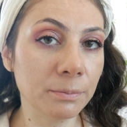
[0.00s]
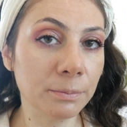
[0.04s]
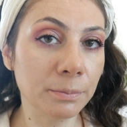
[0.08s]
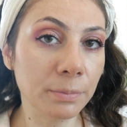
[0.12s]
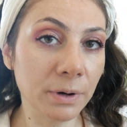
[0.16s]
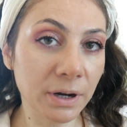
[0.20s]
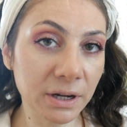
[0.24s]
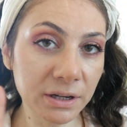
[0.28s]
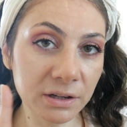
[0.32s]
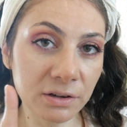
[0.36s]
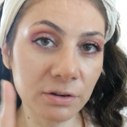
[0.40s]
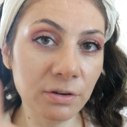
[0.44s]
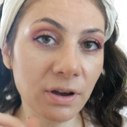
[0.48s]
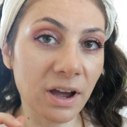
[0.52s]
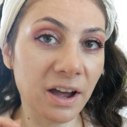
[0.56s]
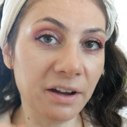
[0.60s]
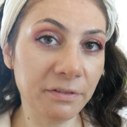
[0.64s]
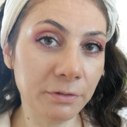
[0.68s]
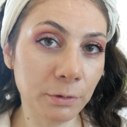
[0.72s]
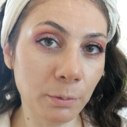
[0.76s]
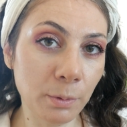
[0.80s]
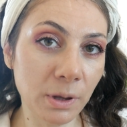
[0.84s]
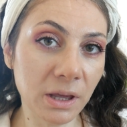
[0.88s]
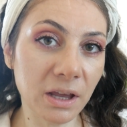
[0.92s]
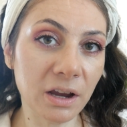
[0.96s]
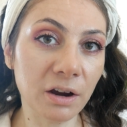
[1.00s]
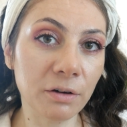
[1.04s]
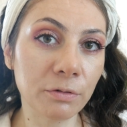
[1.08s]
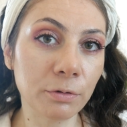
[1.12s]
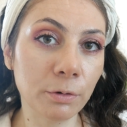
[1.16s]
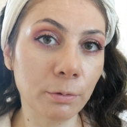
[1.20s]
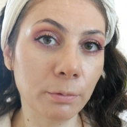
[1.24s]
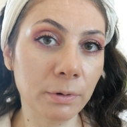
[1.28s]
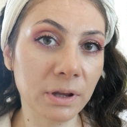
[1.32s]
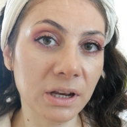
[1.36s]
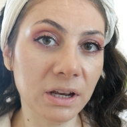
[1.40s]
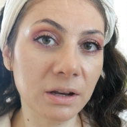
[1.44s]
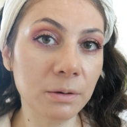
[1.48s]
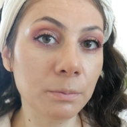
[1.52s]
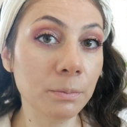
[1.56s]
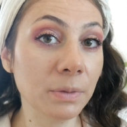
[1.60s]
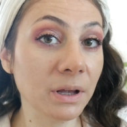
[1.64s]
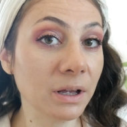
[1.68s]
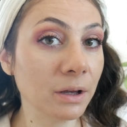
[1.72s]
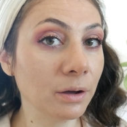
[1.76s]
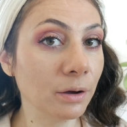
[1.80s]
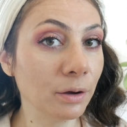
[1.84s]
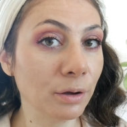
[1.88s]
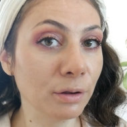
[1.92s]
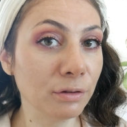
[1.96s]
but you have to be careful with it
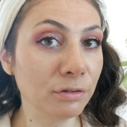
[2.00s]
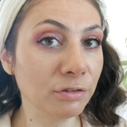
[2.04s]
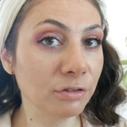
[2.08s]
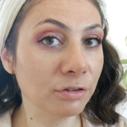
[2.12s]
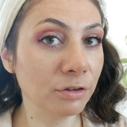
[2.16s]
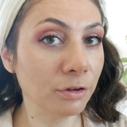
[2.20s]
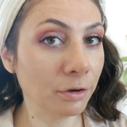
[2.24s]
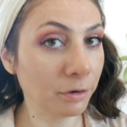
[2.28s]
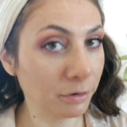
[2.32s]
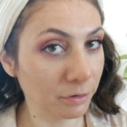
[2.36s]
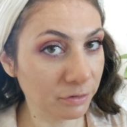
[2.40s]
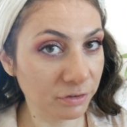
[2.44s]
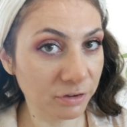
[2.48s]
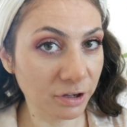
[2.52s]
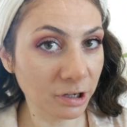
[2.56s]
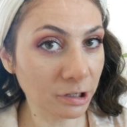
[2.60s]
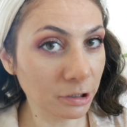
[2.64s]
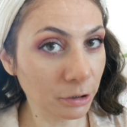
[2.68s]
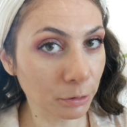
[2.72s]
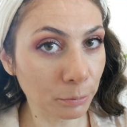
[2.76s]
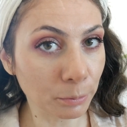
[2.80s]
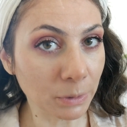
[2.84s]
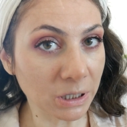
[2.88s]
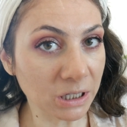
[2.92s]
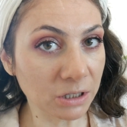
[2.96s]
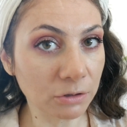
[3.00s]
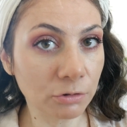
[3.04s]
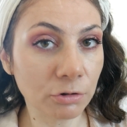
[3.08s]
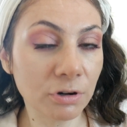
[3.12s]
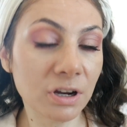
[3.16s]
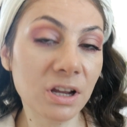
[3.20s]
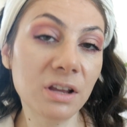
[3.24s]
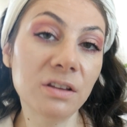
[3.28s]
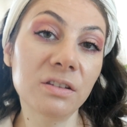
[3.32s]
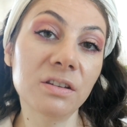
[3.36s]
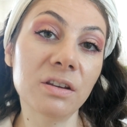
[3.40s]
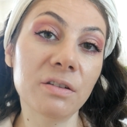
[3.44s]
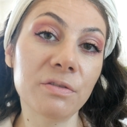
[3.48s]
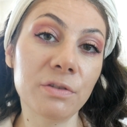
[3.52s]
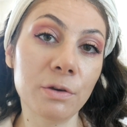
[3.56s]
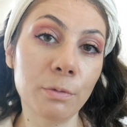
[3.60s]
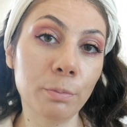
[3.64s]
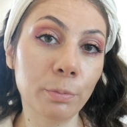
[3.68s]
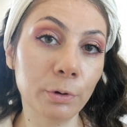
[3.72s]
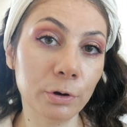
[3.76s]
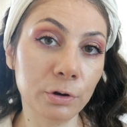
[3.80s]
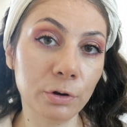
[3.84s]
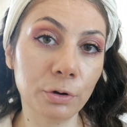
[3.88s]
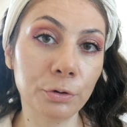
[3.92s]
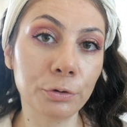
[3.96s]
because the concealer might crease if you
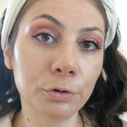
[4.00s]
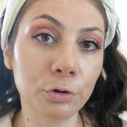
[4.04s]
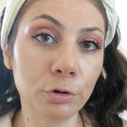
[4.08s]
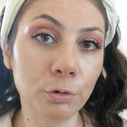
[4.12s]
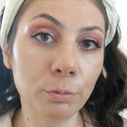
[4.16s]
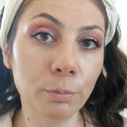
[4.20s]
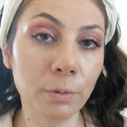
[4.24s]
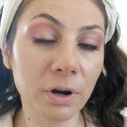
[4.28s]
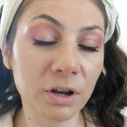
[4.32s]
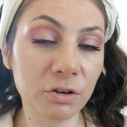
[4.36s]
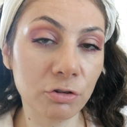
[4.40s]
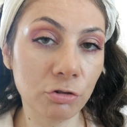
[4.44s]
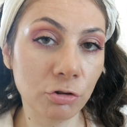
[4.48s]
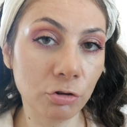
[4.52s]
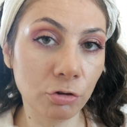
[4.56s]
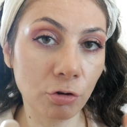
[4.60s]
put on too much.